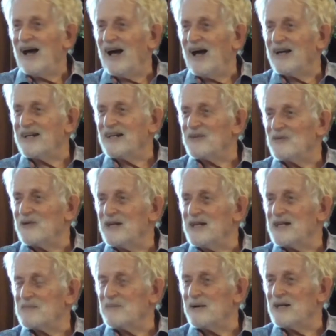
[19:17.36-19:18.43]
And it
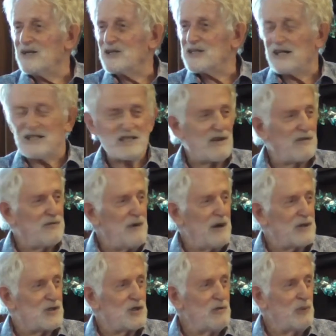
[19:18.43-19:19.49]
looks like it's
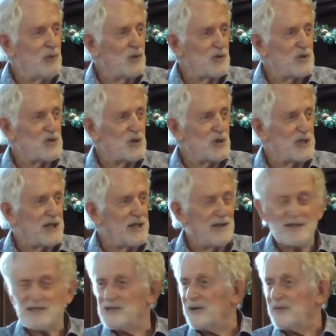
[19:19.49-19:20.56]
two balls joined together,
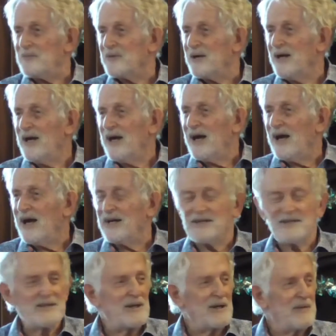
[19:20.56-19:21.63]
doesn't it?
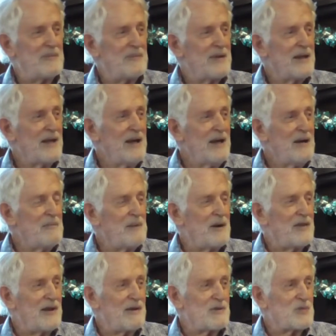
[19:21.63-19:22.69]
And
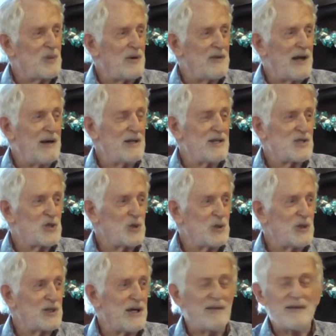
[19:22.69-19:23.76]
but that was what they
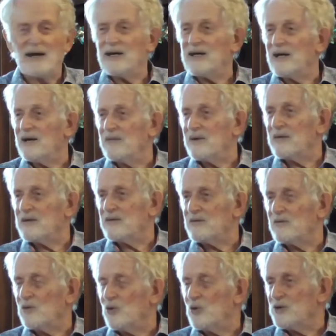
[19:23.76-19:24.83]
saw it, and they
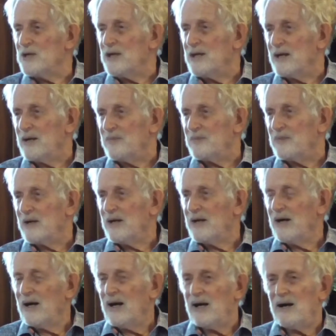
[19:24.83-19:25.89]
were
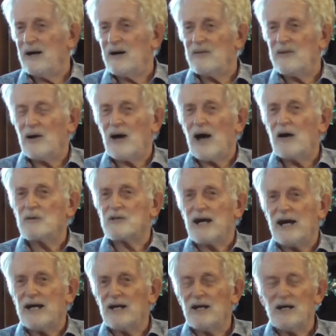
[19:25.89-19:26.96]
able to
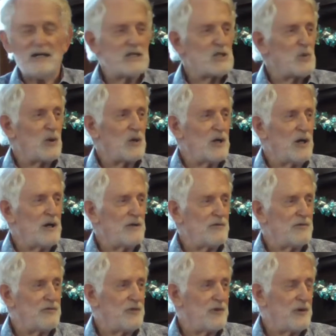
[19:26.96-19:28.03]
analyse what kind of